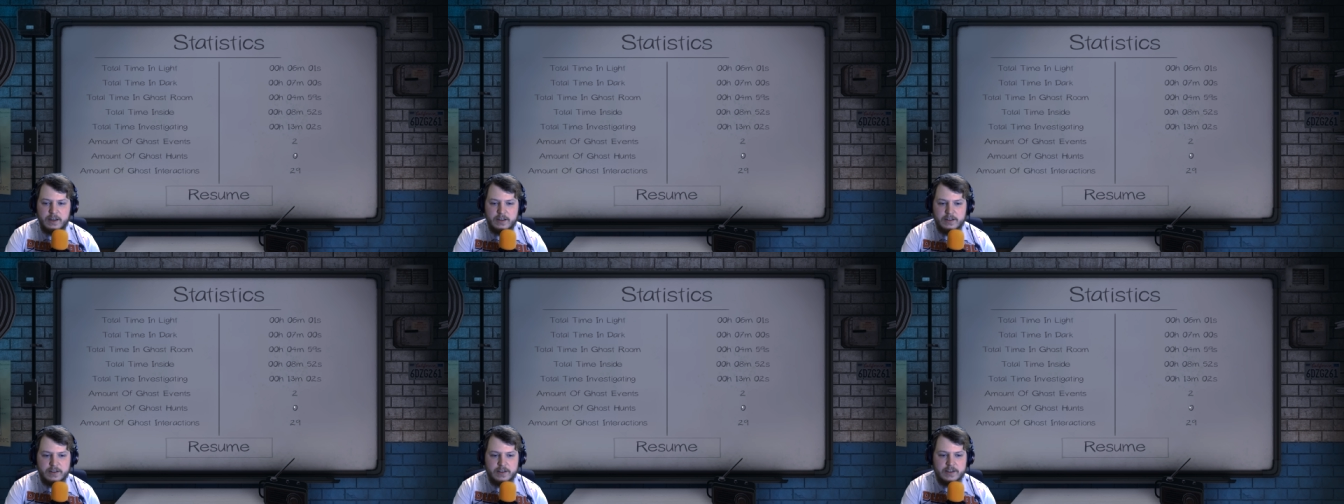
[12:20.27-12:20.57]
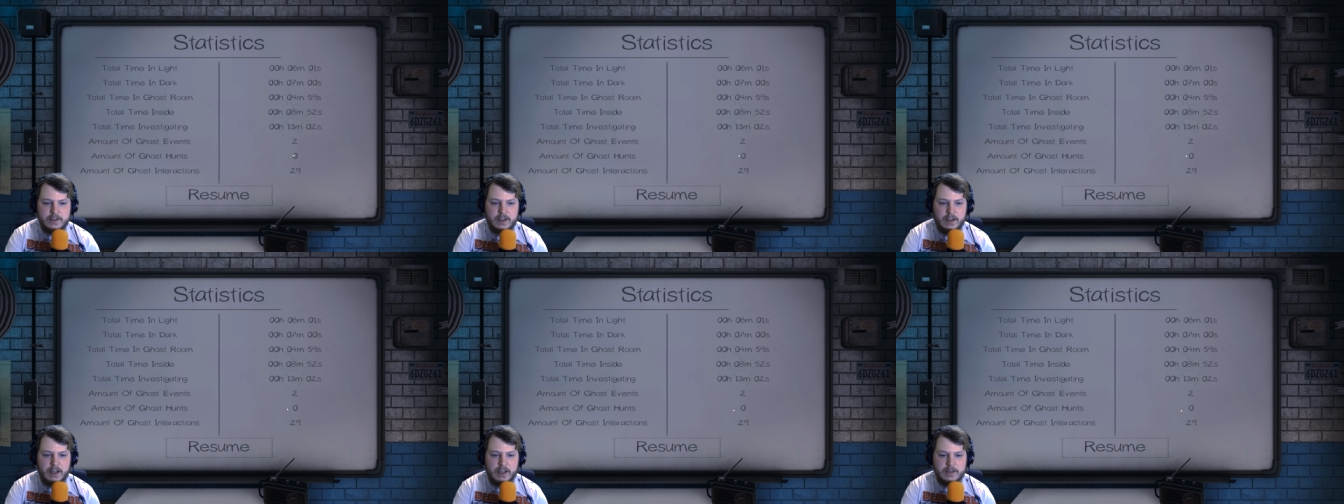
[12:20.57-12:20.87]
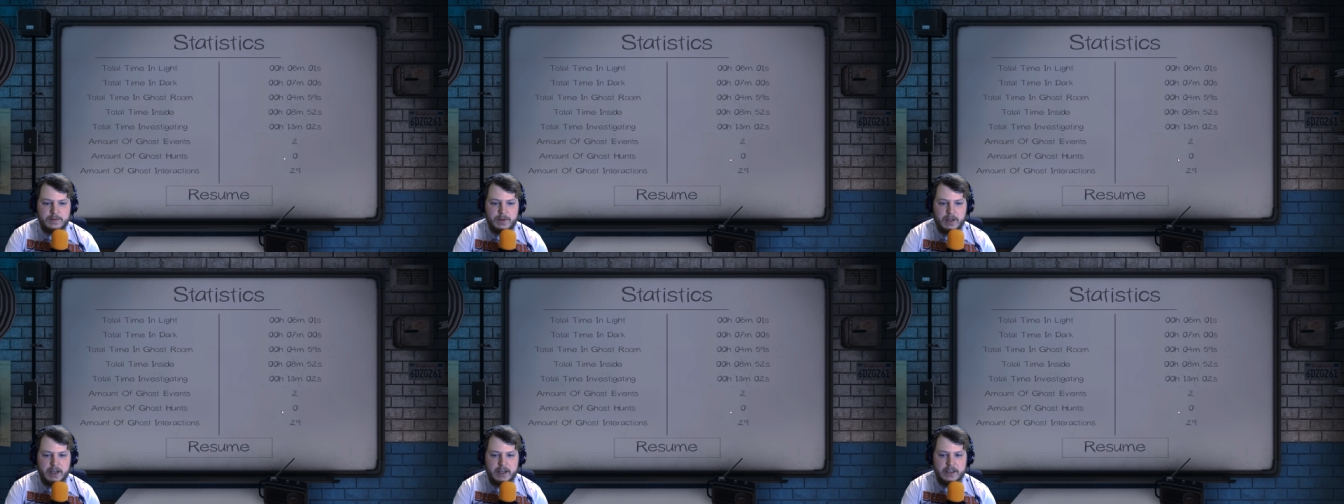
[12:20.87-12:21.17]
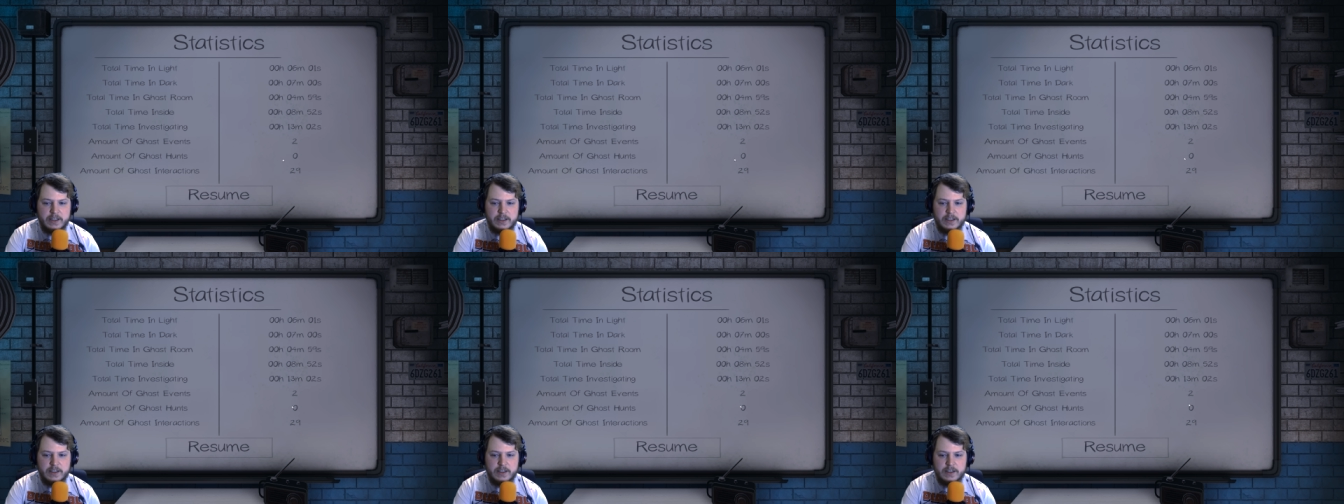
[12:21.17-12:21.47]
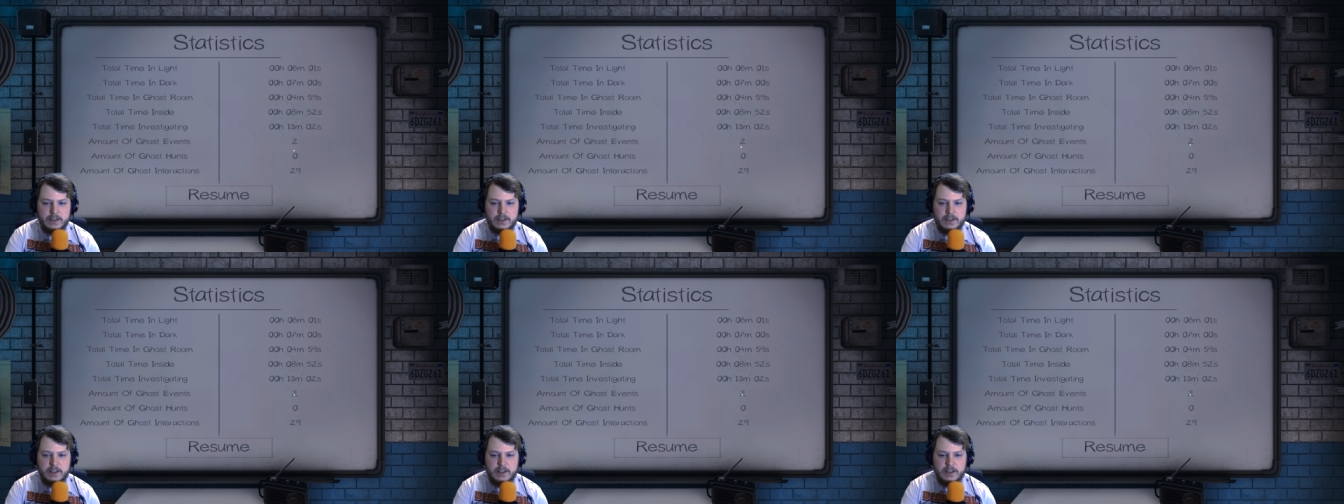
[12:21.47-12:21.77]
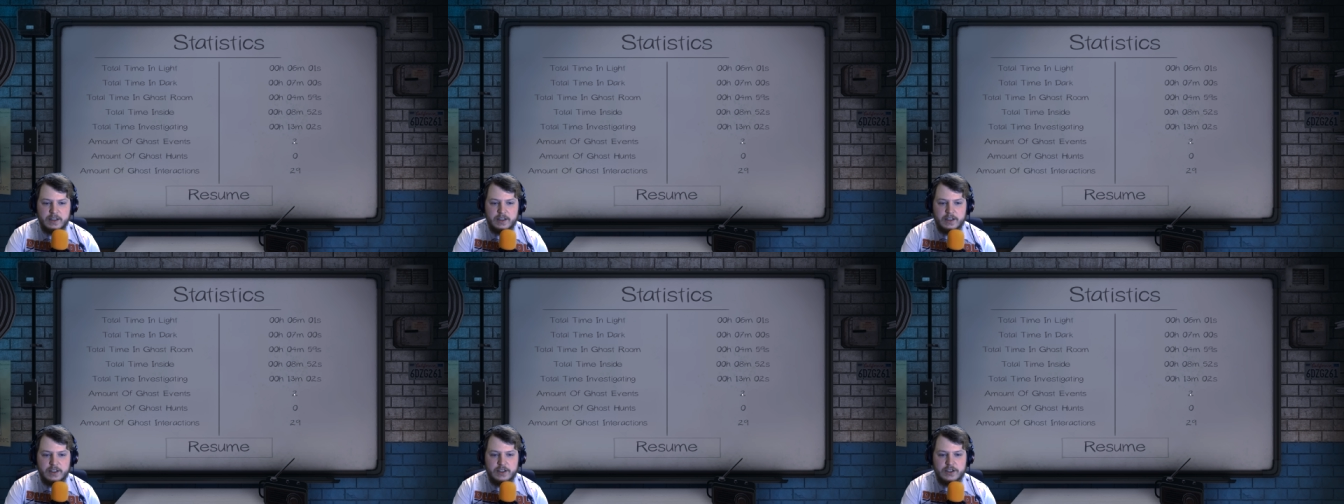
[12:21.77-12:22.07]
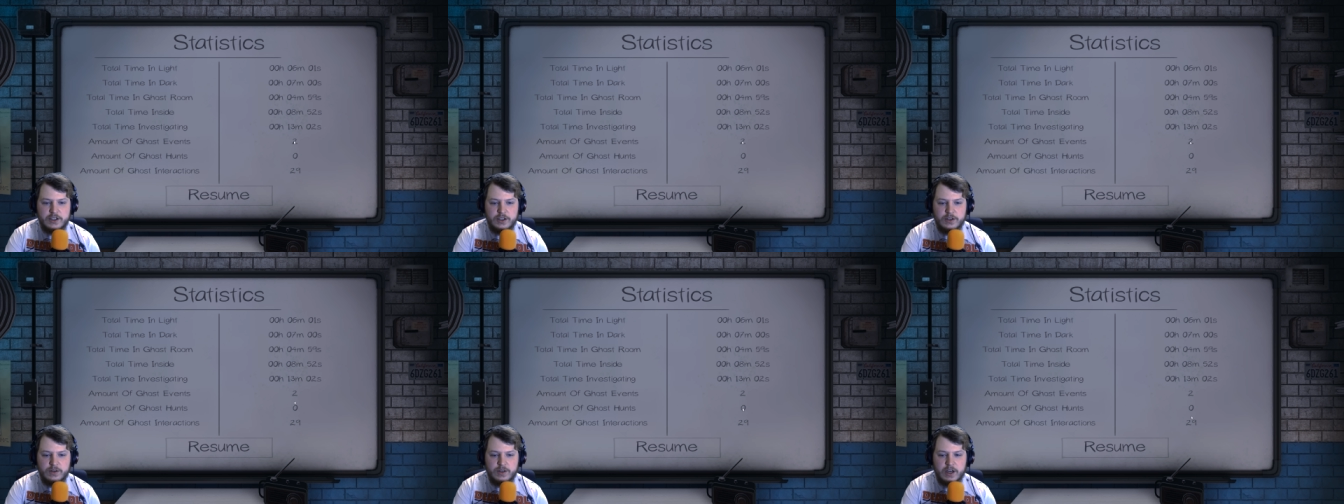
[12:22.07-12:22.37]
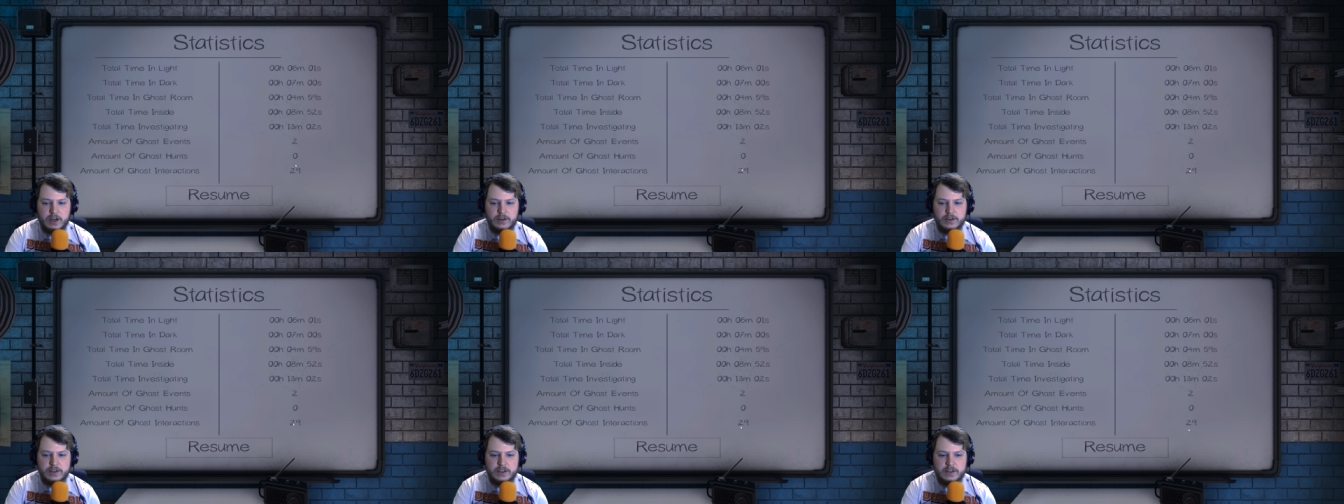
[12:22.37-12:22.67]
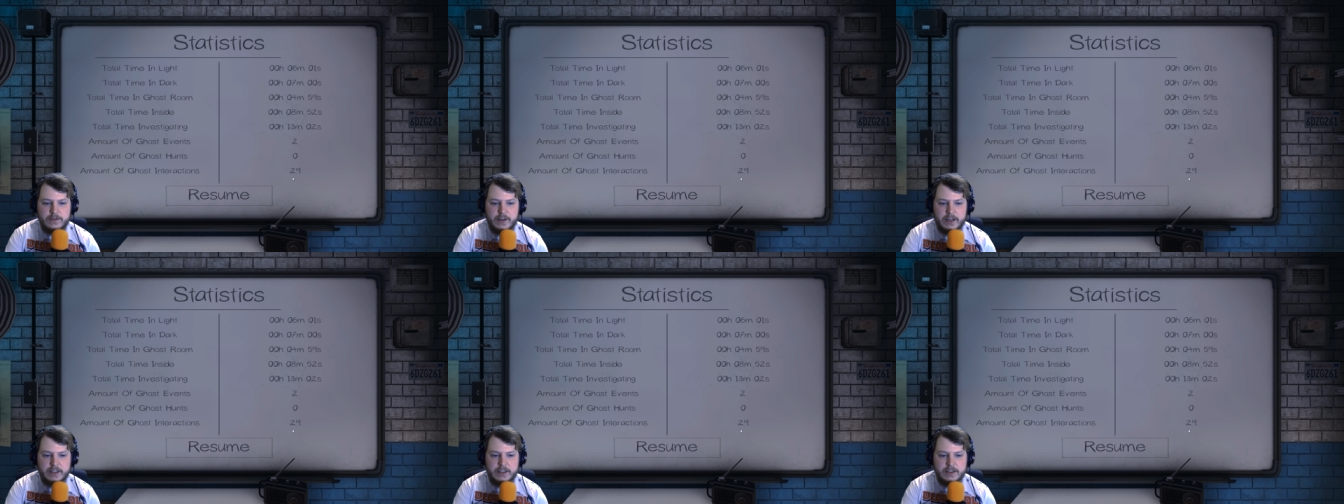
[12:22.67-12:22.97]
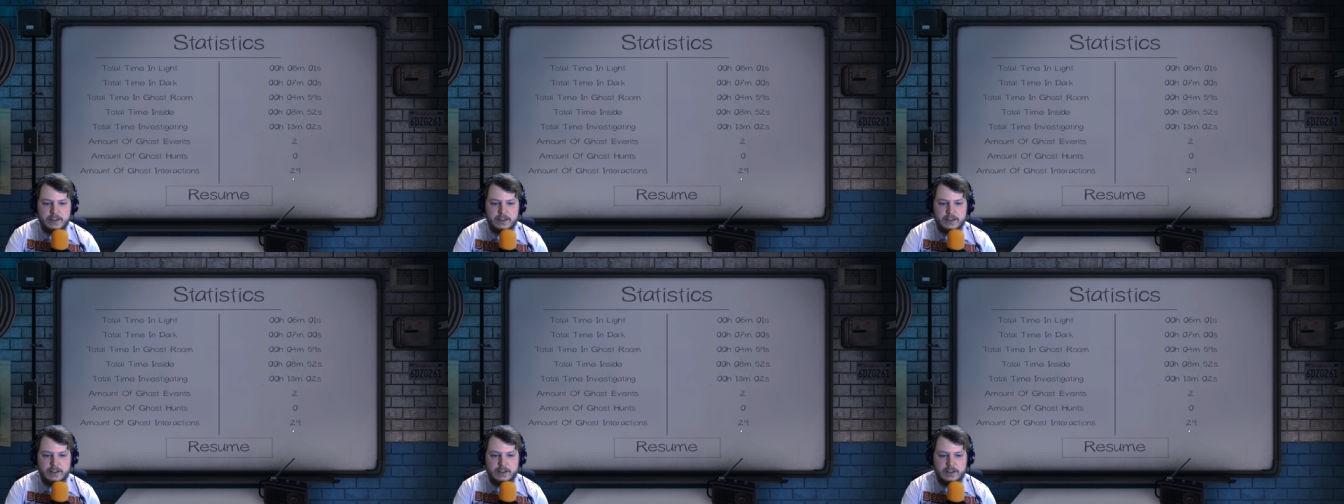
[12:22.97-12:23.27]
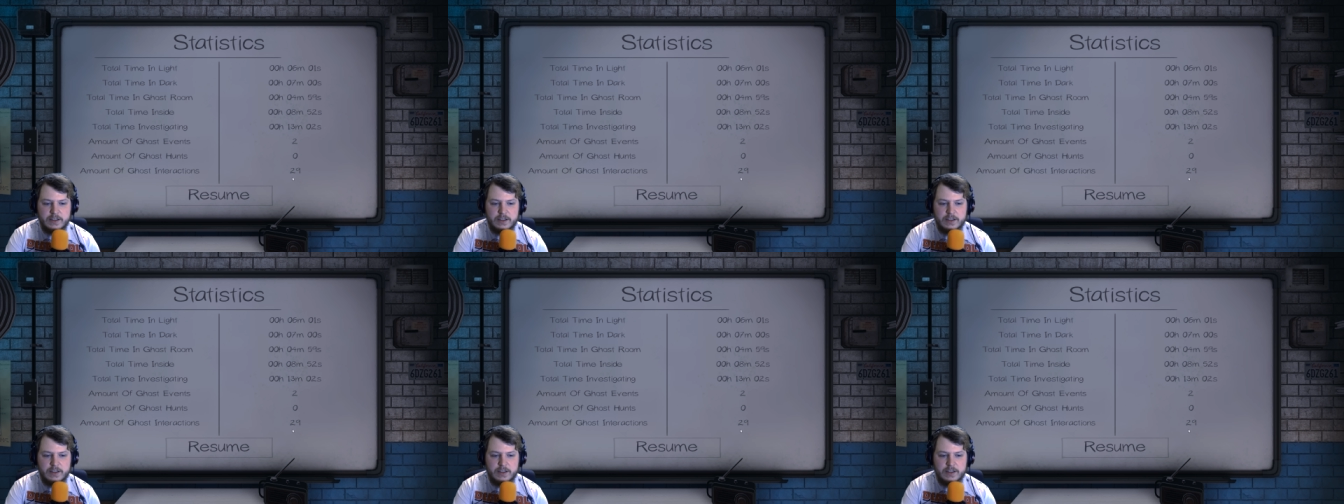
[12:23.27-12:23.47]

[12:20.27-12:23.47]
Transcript: since I last played. Two ghost events.